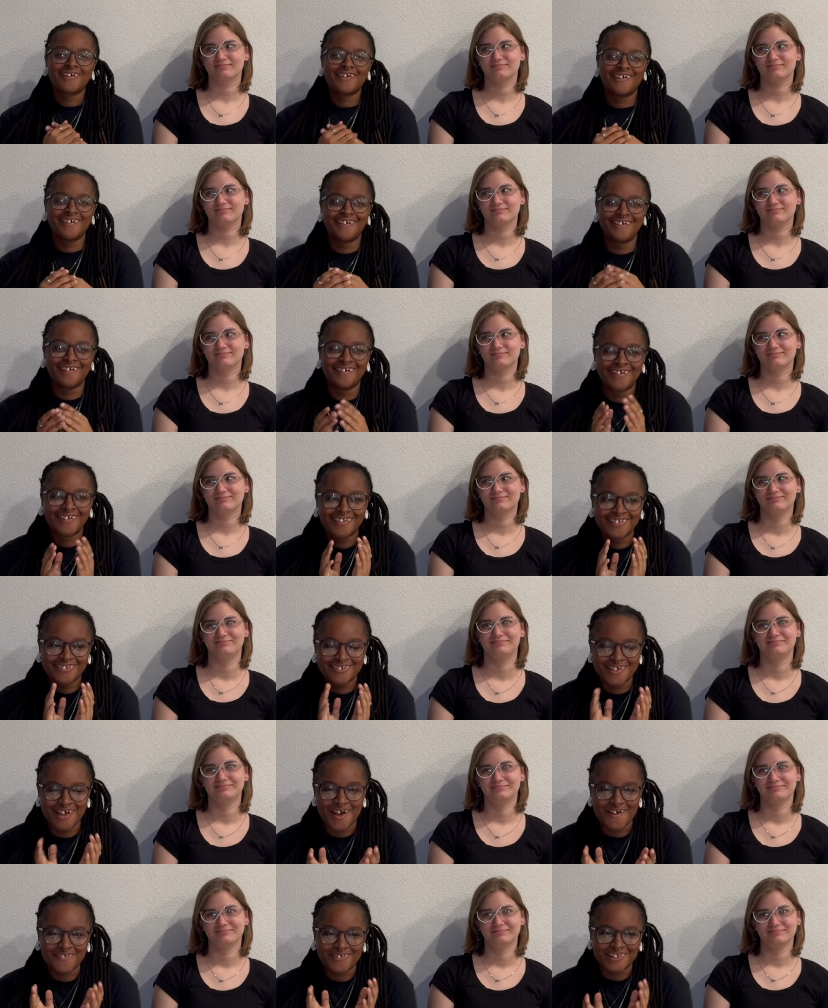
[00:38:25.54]

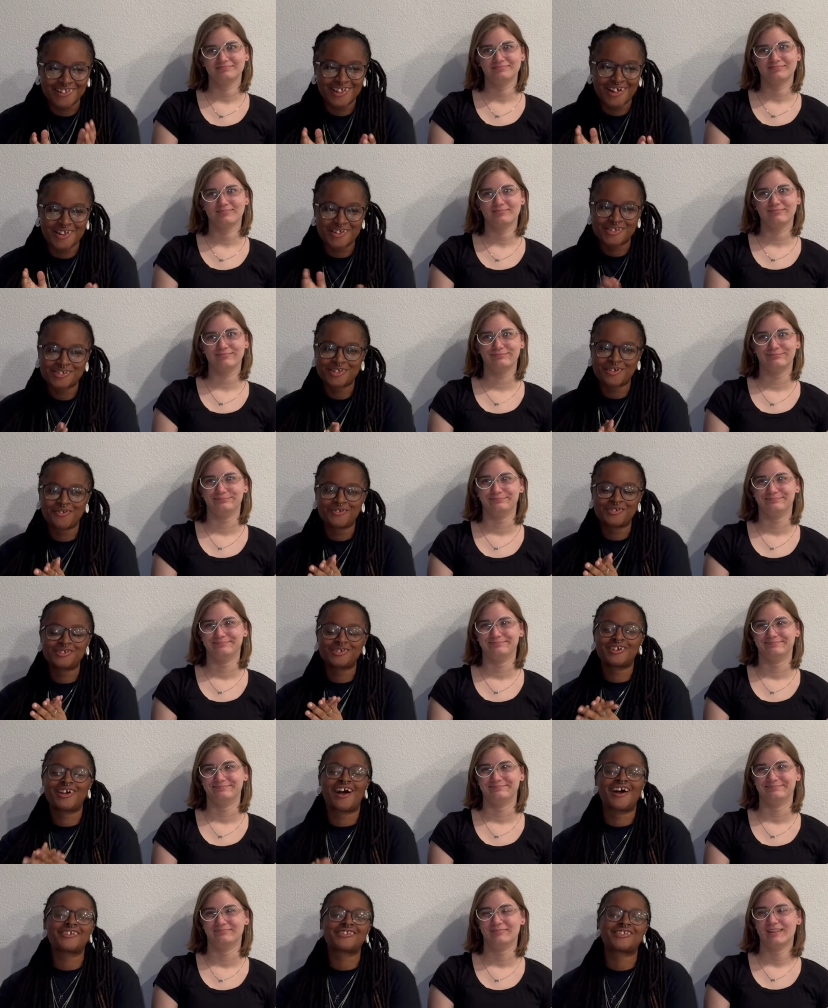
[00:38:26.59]
Speaker 1: definitely let know what you hmm.
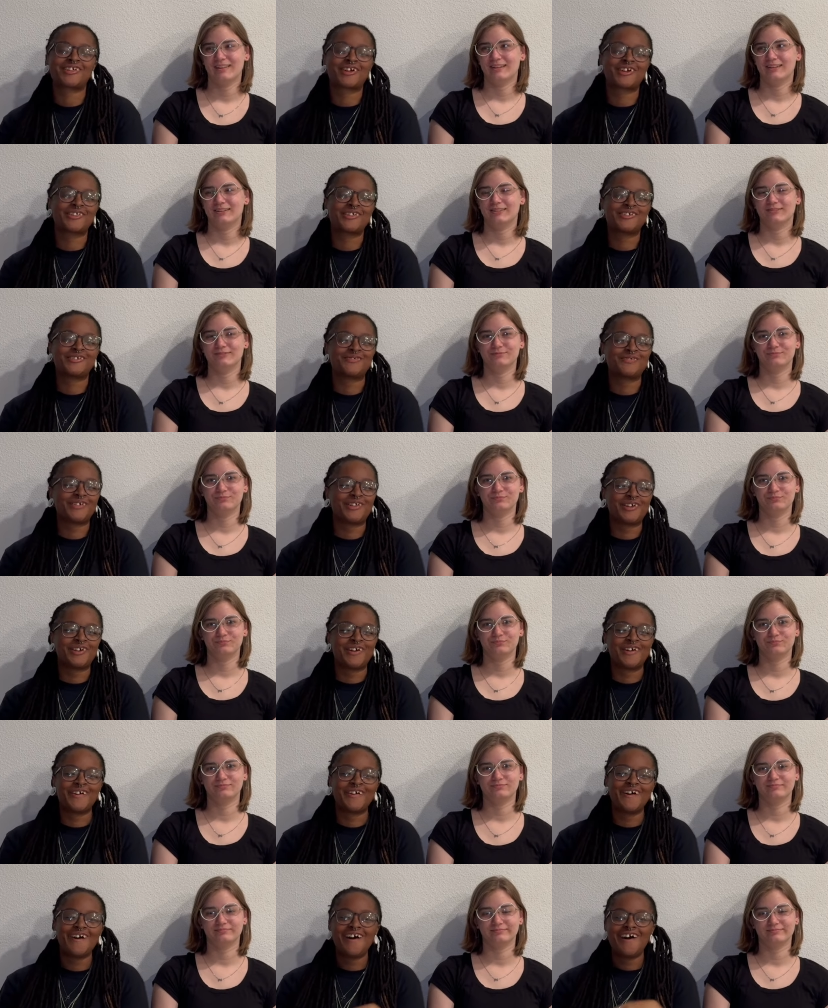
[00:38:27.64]
guys think of this
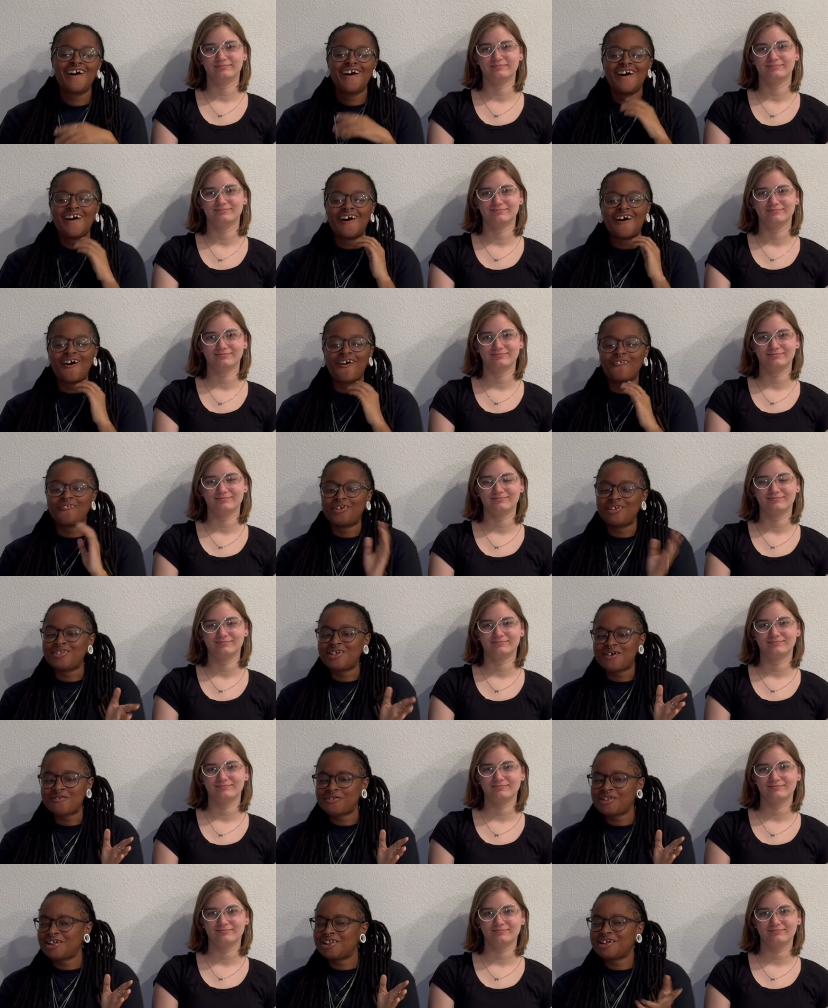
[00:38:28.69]
video. Uh, we
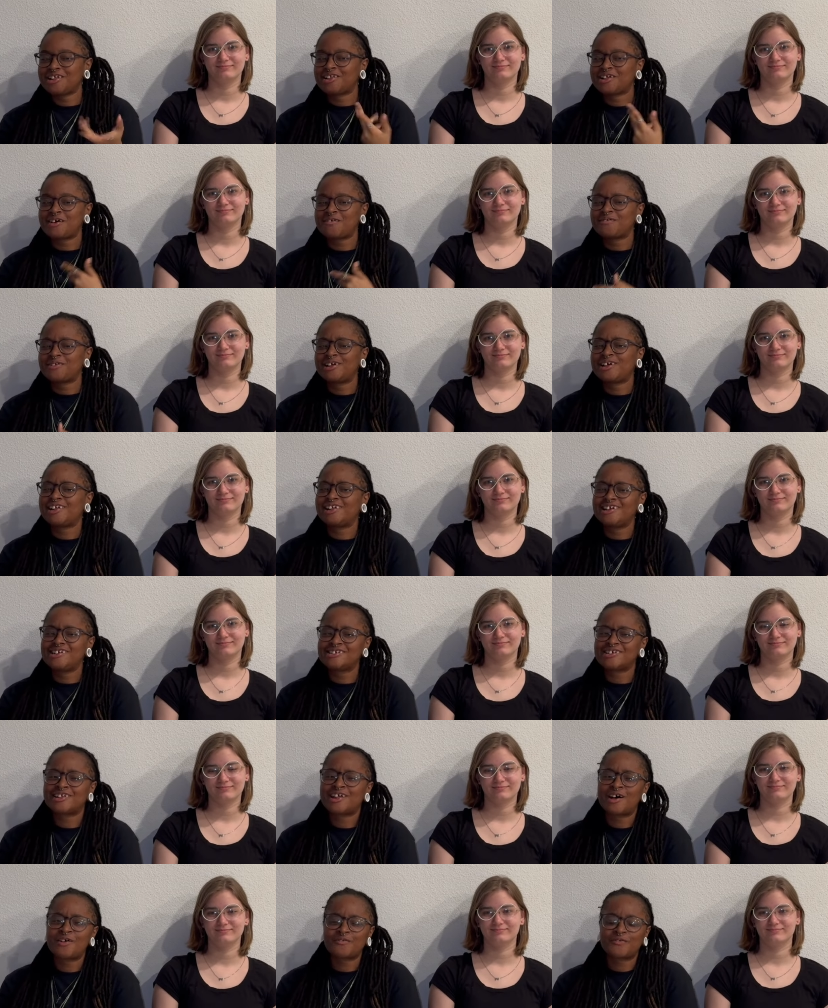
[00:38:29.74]
definitely loved it. He's a
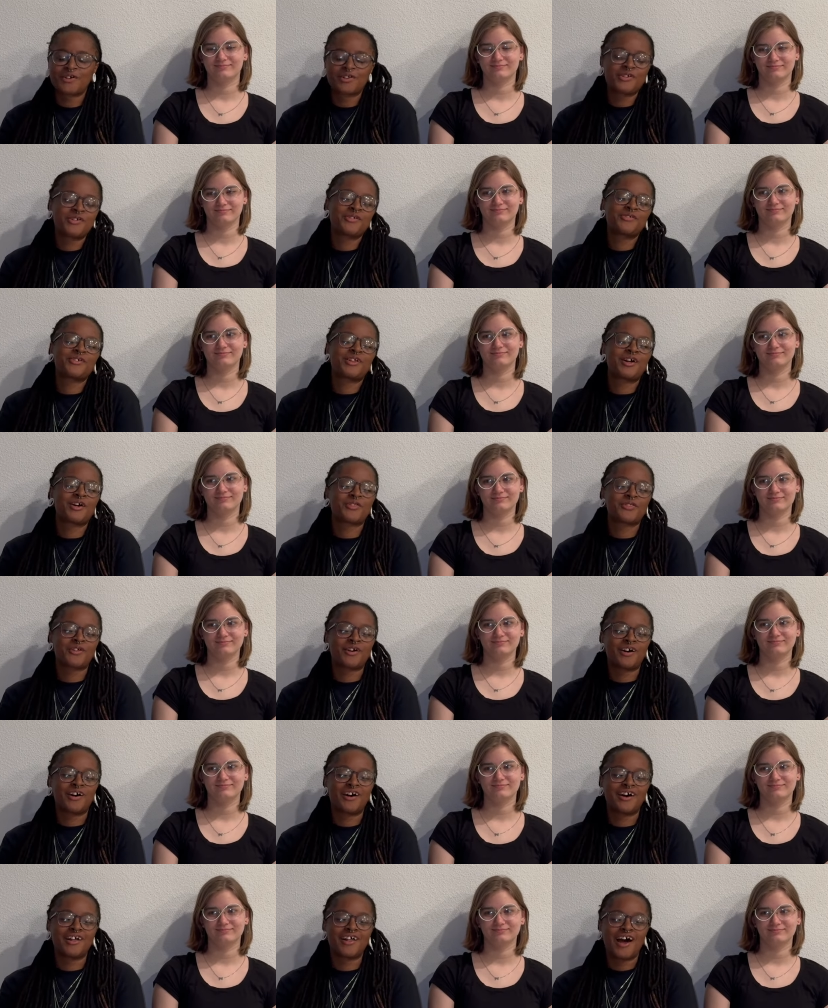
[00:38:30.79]
lot funnier than I
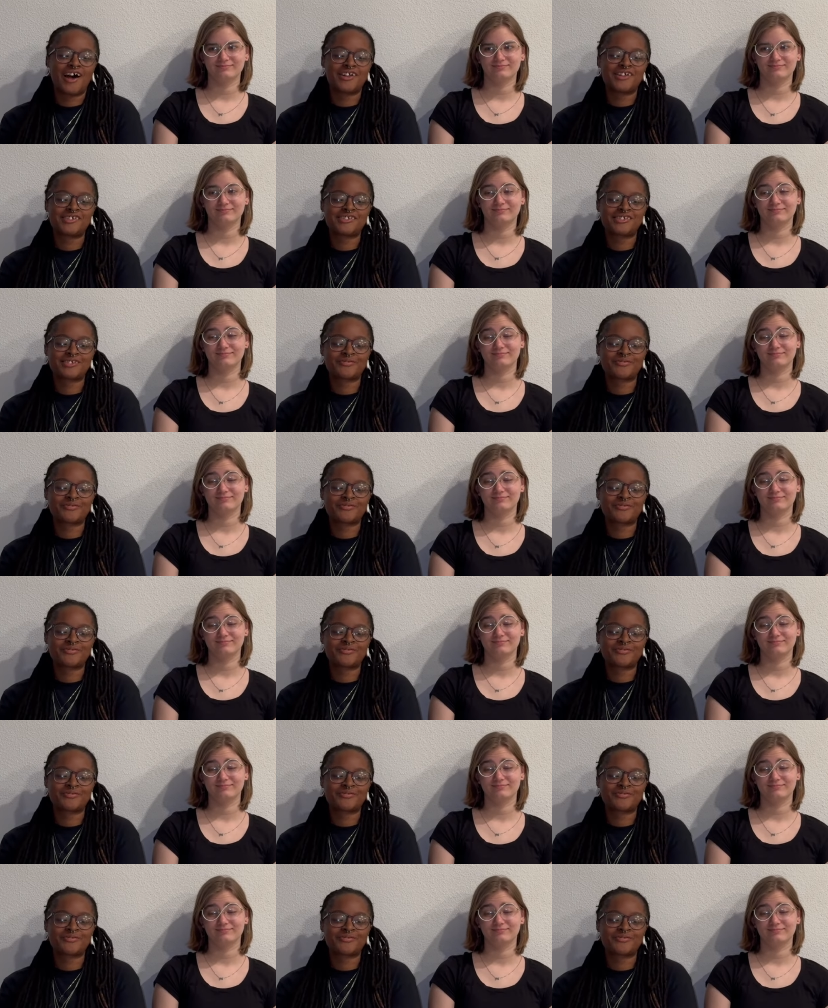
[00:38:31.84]
thought. I just